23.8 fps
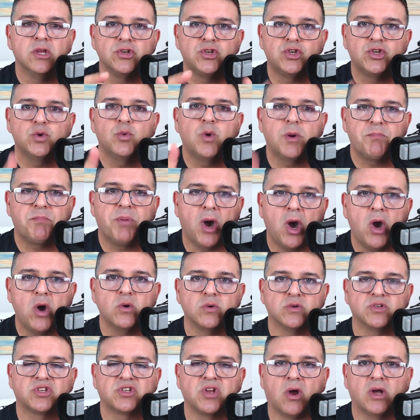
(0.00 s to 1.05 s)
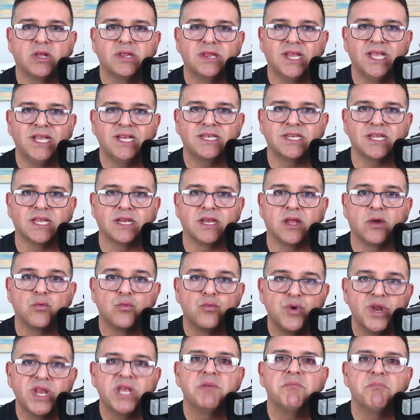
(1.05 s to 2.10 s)
do a post on LinkedIn, a
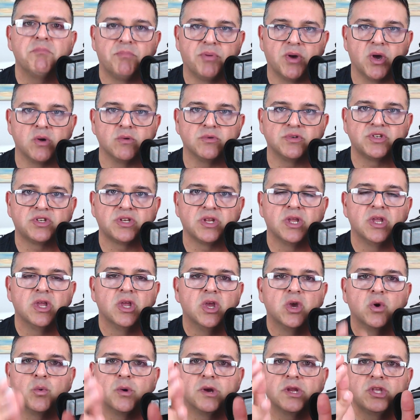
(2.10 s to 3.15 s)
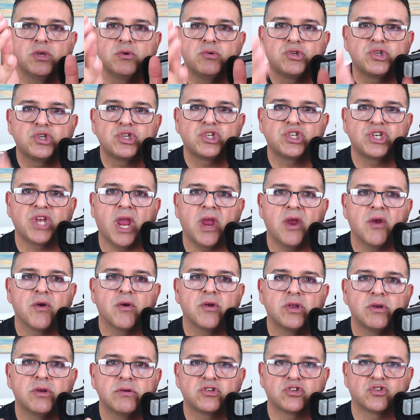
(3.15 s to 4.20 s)
written post where you share
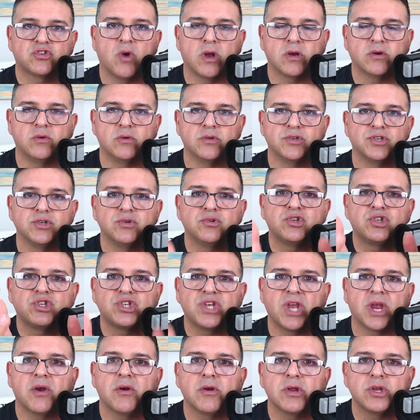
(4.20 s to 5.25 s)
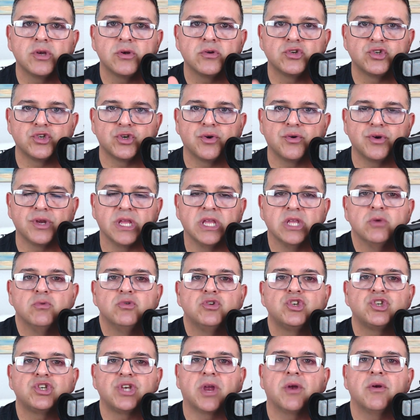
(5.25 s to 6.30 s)
your struggles, you share your journey, you
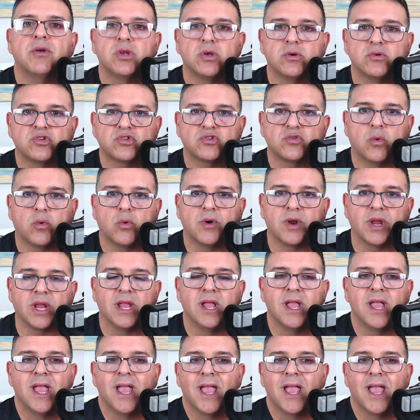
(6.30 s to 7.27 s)
share your story.